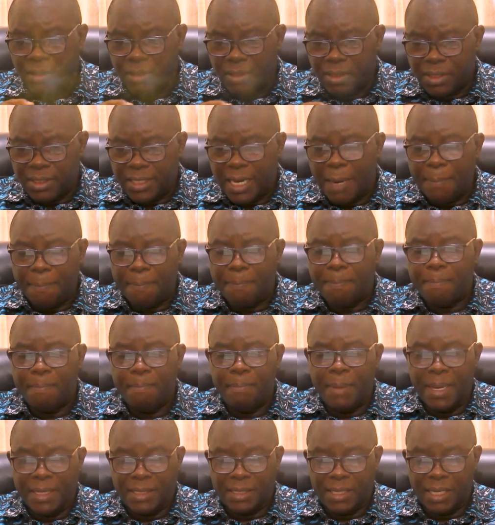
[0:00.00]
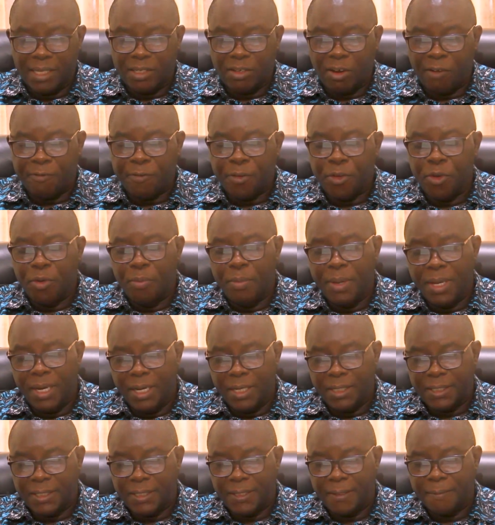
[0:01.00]
sharp message of
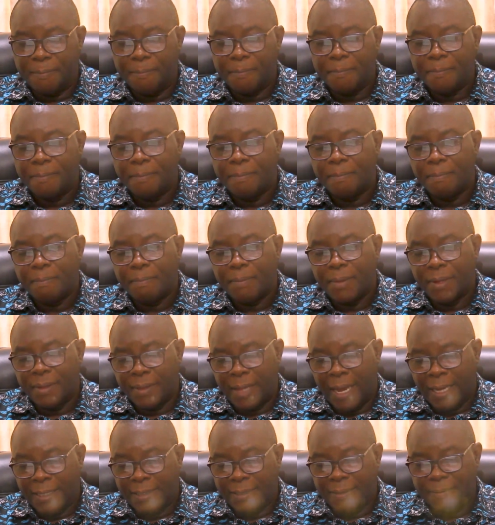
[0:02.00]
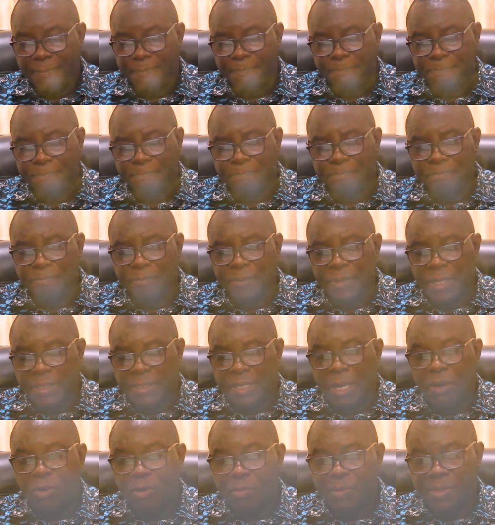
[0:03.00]
humility that
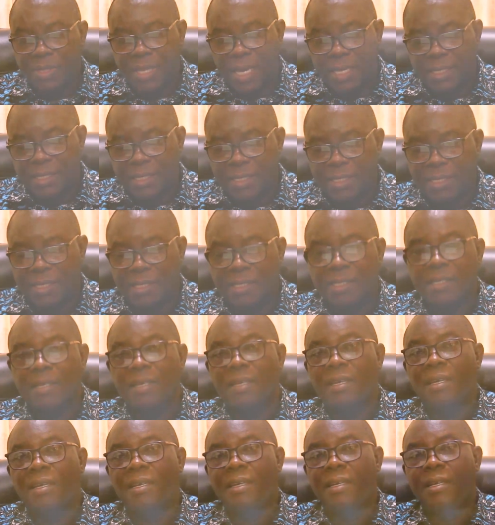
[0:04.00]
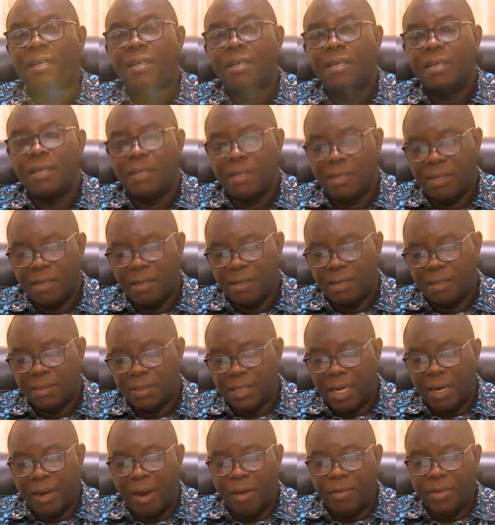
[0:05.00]
circumstances
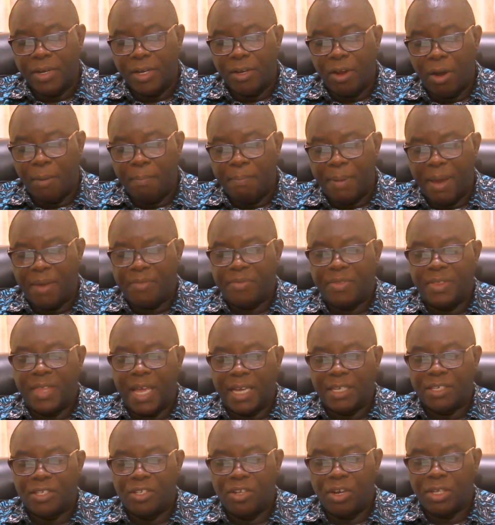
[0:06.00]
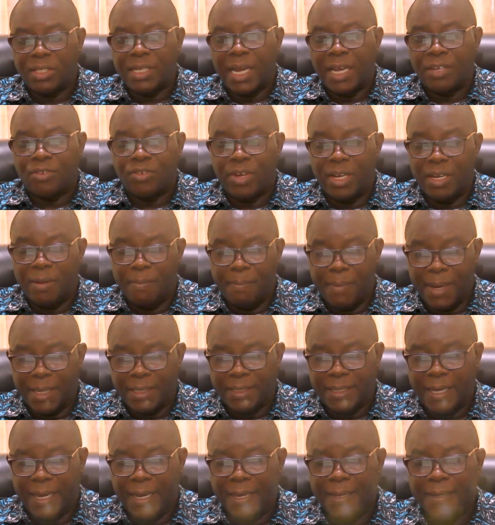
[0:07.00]
surrounding your birth does not actually
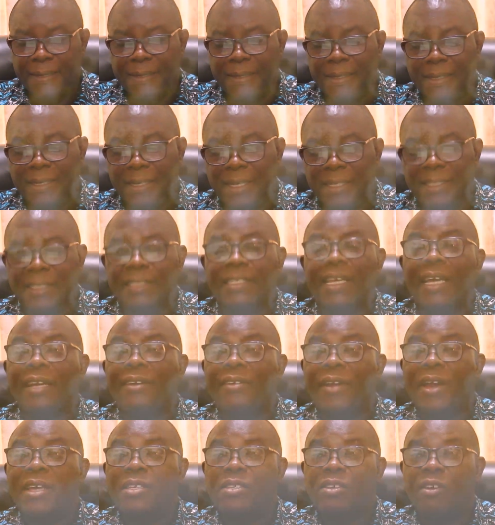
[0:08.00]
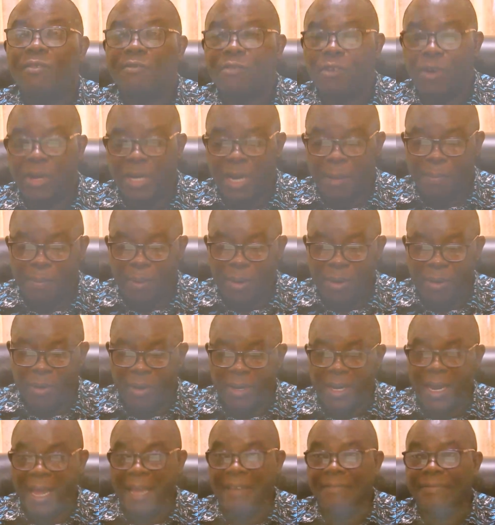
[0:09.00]
matter. It is the grace of God upon
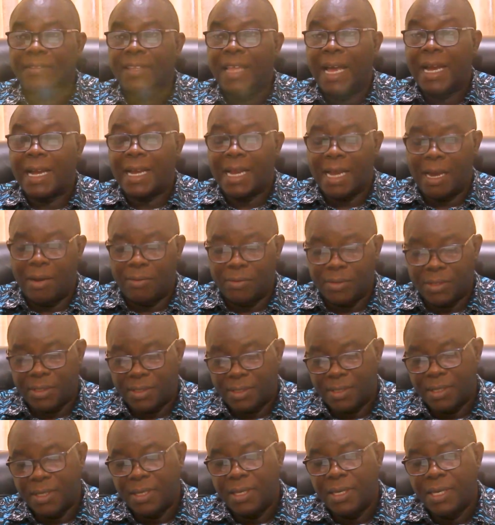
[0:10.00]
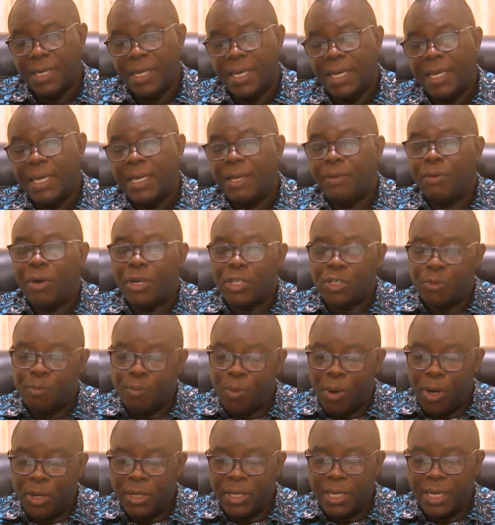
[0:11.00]
your life that counts. He was
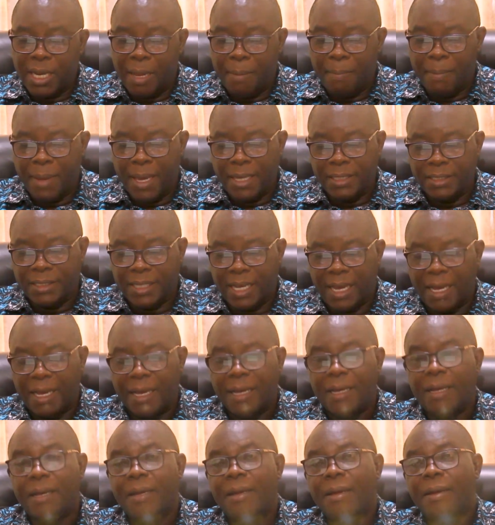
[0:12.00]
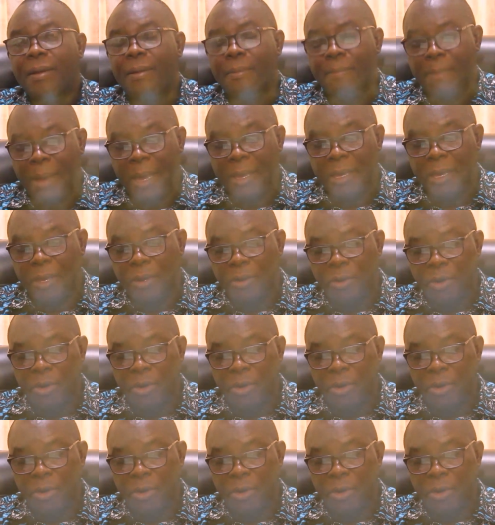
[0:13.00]
born in a manger, but he